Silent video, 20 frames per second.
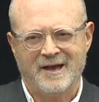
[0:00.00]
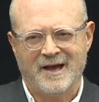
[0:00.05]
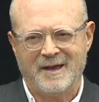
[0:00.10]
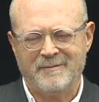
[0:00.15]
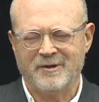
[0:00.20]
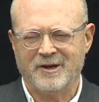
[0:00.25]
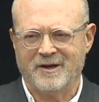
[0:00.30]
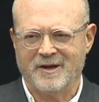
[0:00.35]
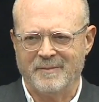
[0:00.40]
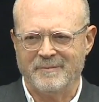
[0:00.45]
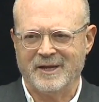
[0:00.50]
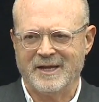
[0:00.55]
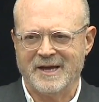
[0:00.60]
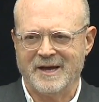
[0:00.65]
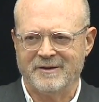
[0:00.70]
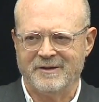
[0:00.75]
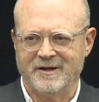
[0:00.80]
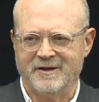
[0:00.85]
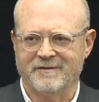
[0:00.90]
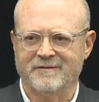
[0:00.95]
I've been coming
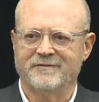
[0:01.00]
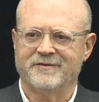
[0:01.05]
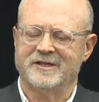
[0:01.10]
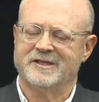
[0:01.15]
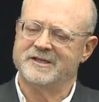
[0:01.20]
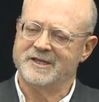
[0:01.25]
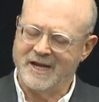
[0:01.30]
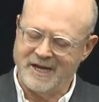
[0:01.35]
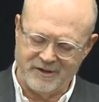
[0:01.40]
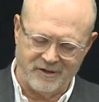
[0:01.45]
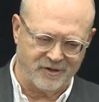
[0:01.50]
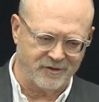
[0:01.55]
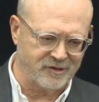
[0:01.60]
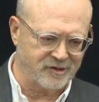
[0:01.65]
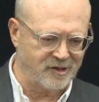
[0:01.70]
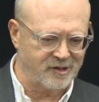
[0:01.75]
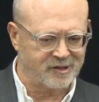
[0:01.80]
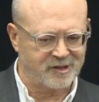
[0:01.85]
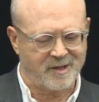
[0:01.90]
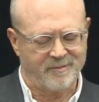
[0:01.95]
out here for 10
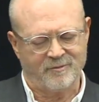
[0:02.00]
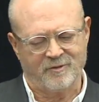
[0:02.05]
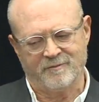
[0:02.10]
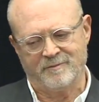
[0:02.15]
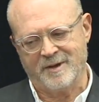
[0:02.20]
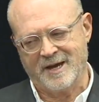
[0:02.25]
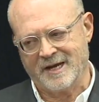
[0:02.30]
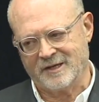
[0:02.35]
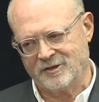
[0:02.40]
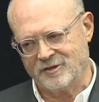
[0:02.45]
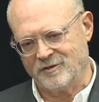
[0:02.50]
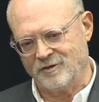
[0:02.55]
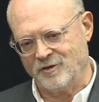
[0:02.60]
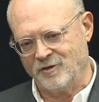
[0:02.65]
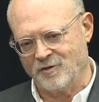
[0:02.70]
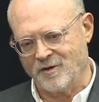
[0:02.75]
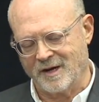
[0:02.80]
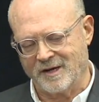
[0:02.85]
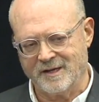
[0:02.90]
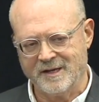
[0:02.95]
years since I moved back to New
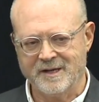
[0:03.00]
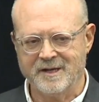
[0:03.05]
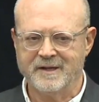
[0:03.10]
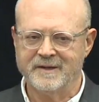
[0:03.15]
York.